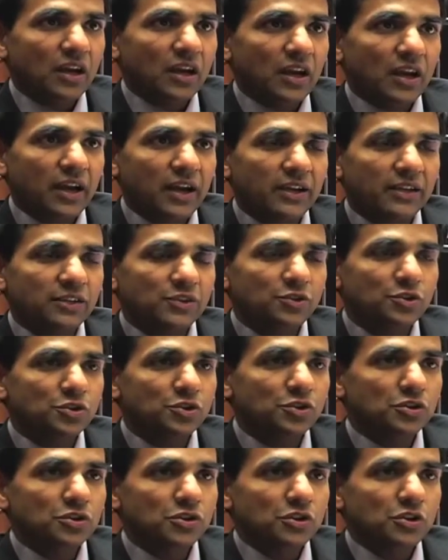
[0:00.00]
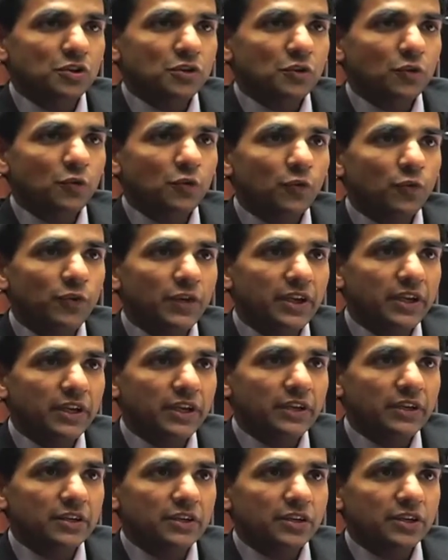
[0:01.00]
And we
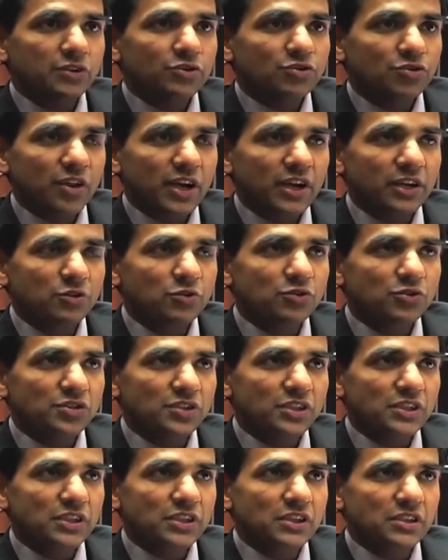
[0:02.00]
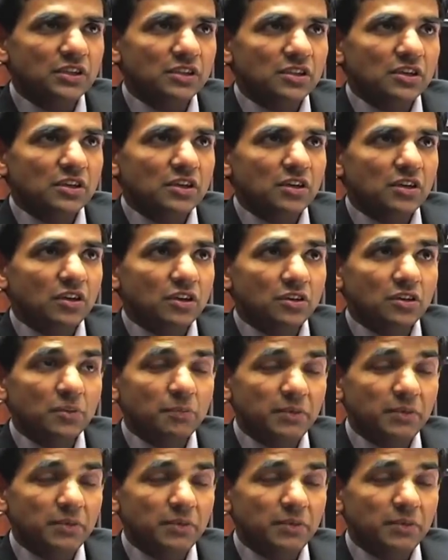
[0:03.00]
try to see the